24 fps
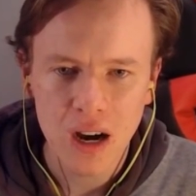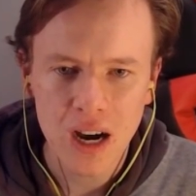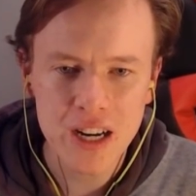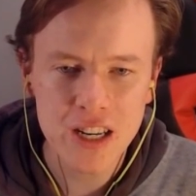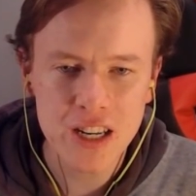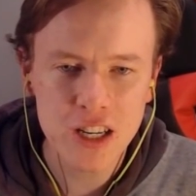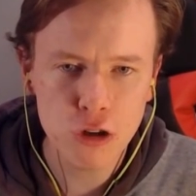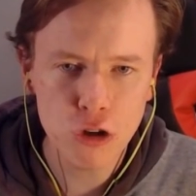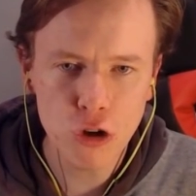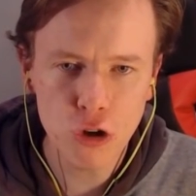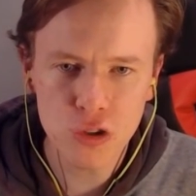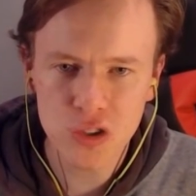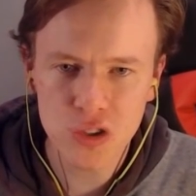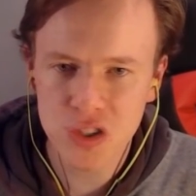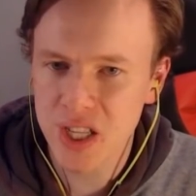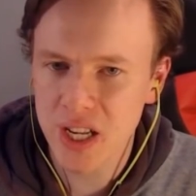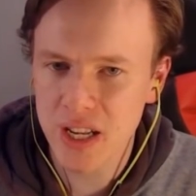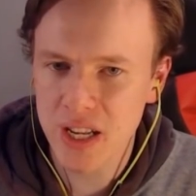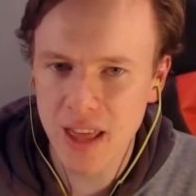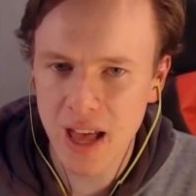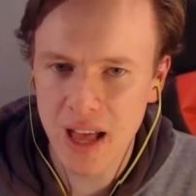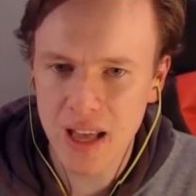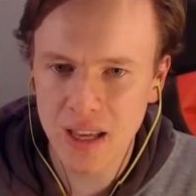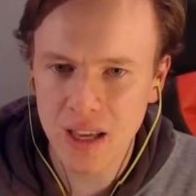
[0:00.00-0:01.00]
I did not
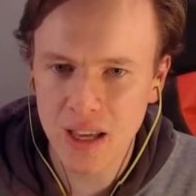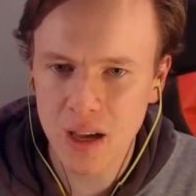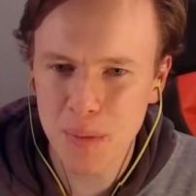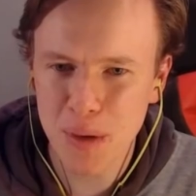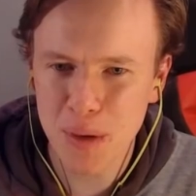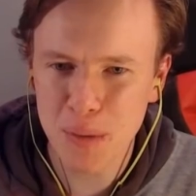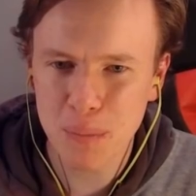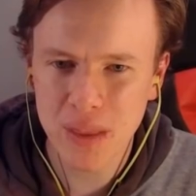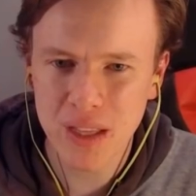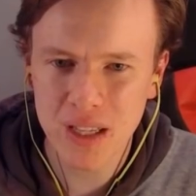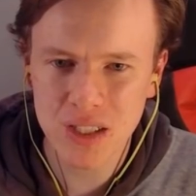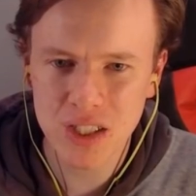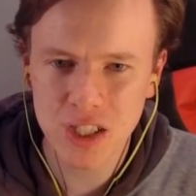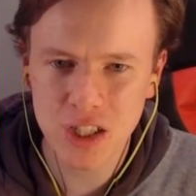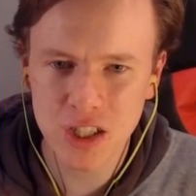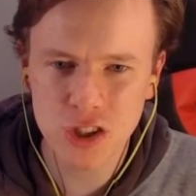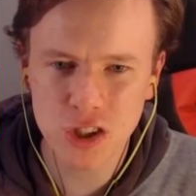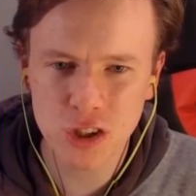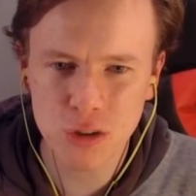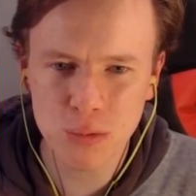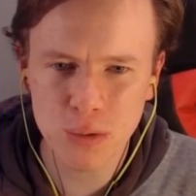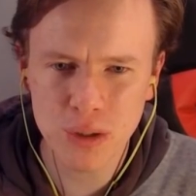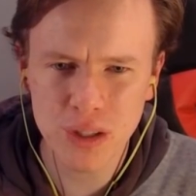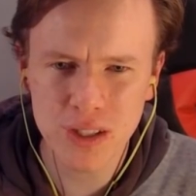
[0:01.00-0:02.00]
see that coming, but that's
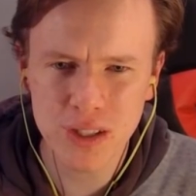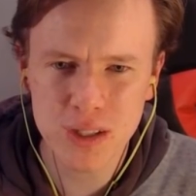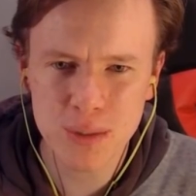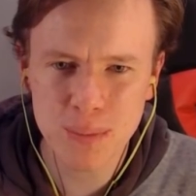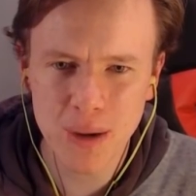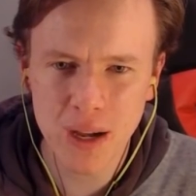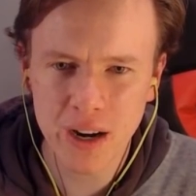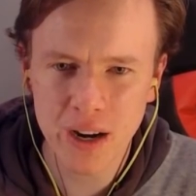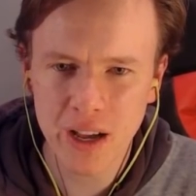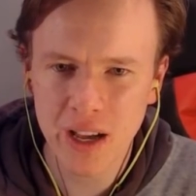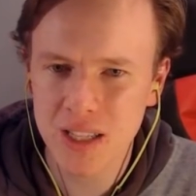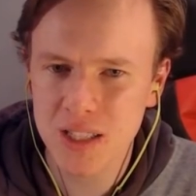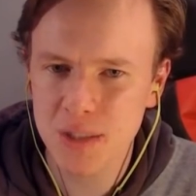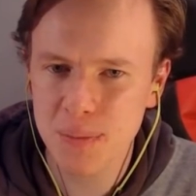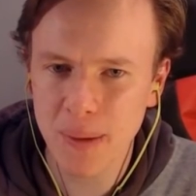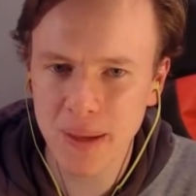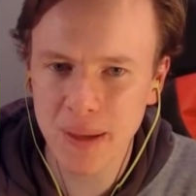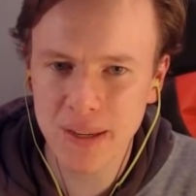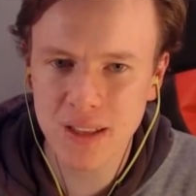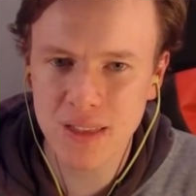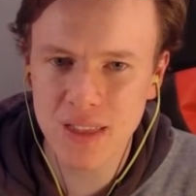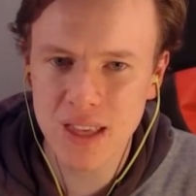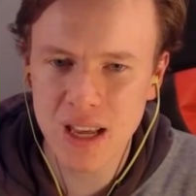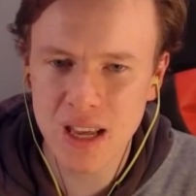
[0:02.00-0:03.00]
actually really smart. I
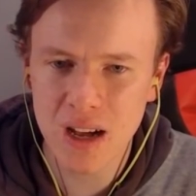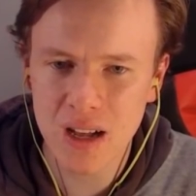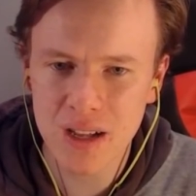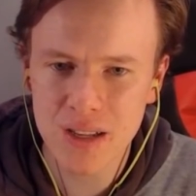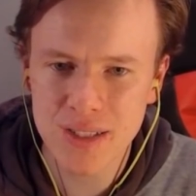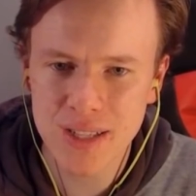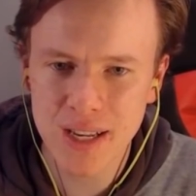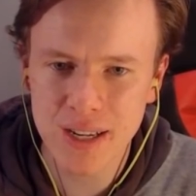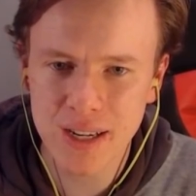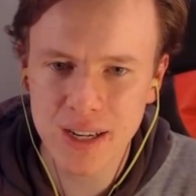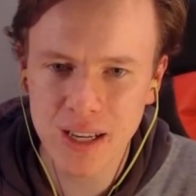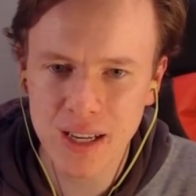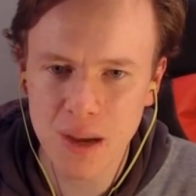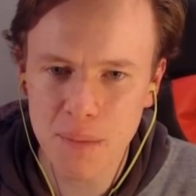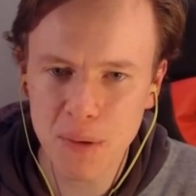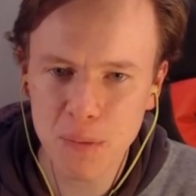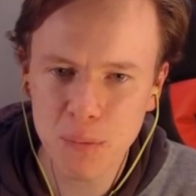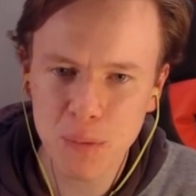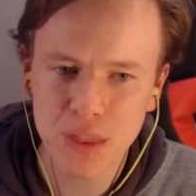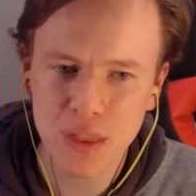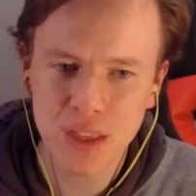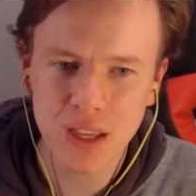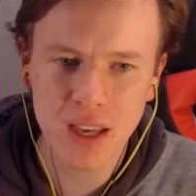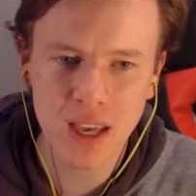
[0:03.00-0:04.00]
expected the RC to come
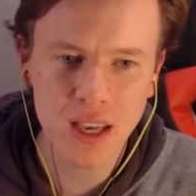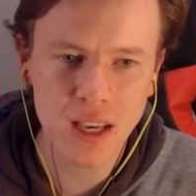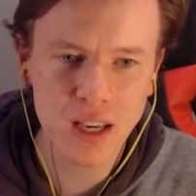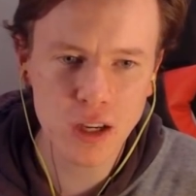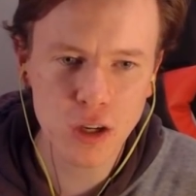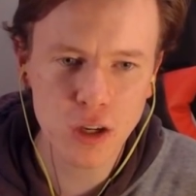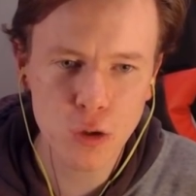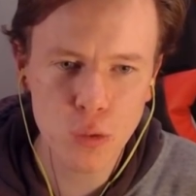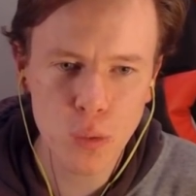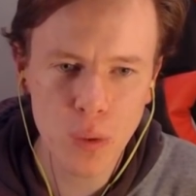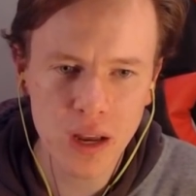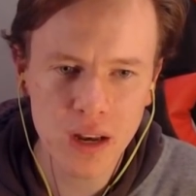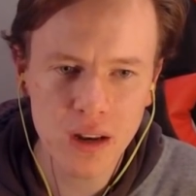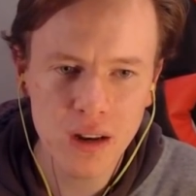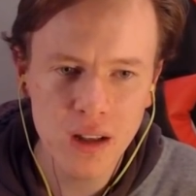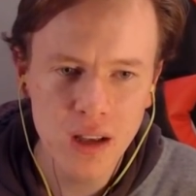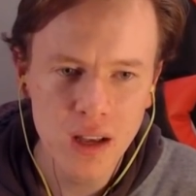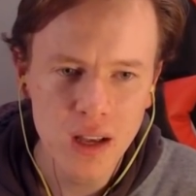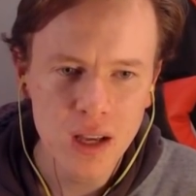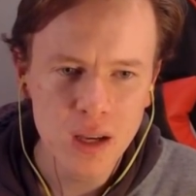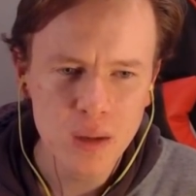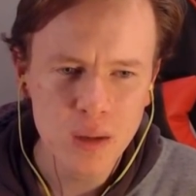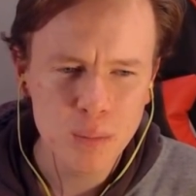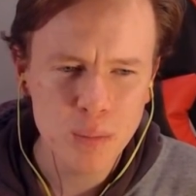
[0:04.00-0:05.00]
in with the king and queen,
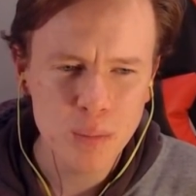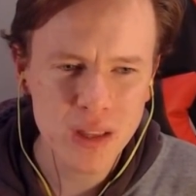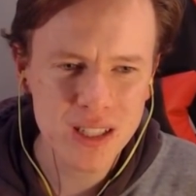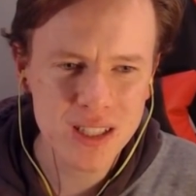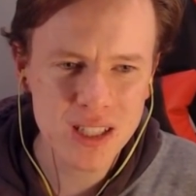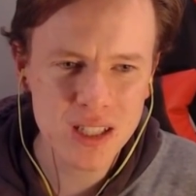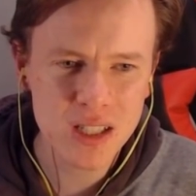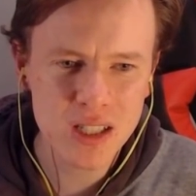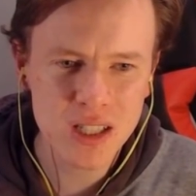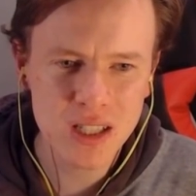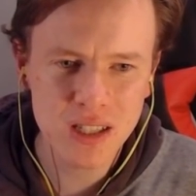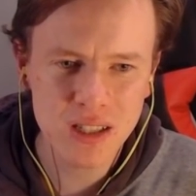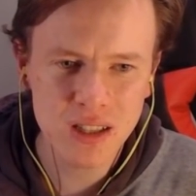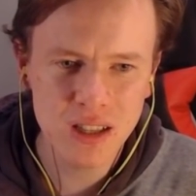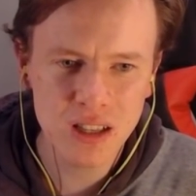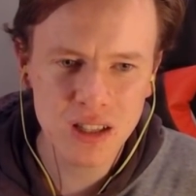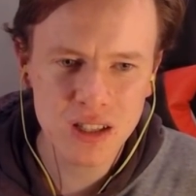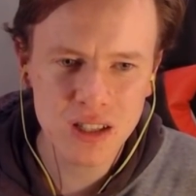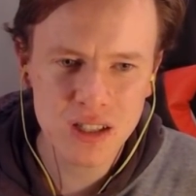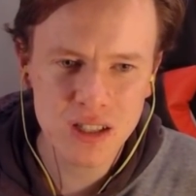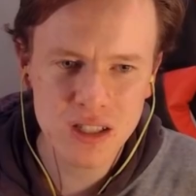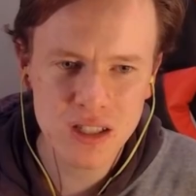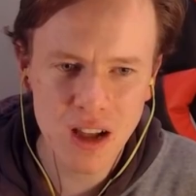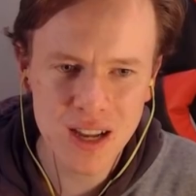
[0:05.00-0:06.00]
but this is
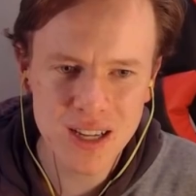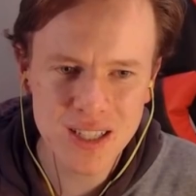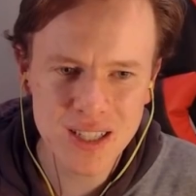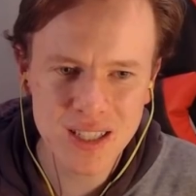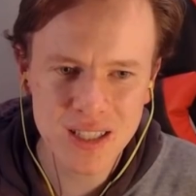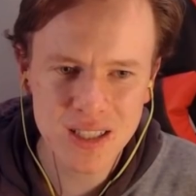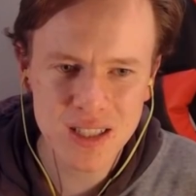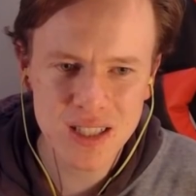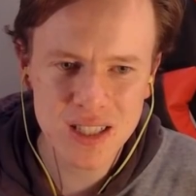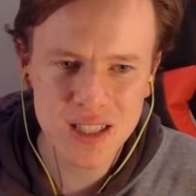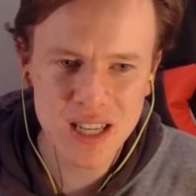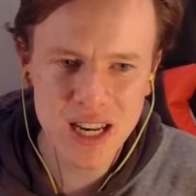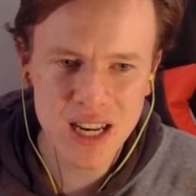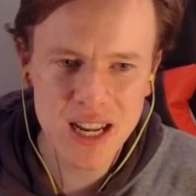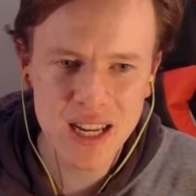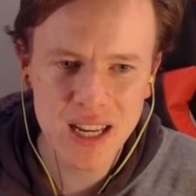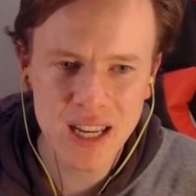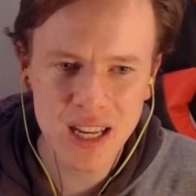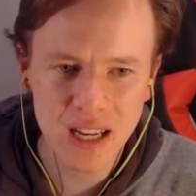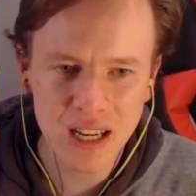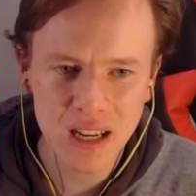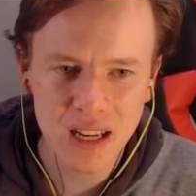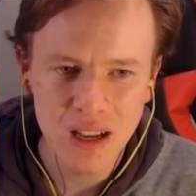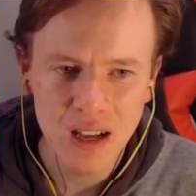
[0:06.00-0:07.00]
nice and
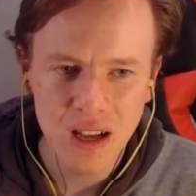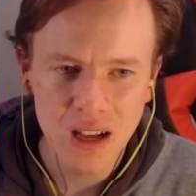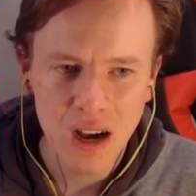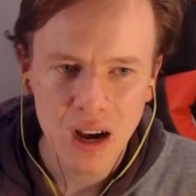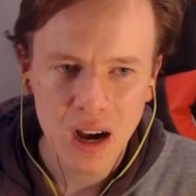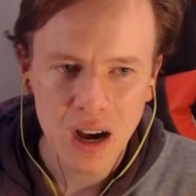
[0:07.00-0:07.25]
sneaky.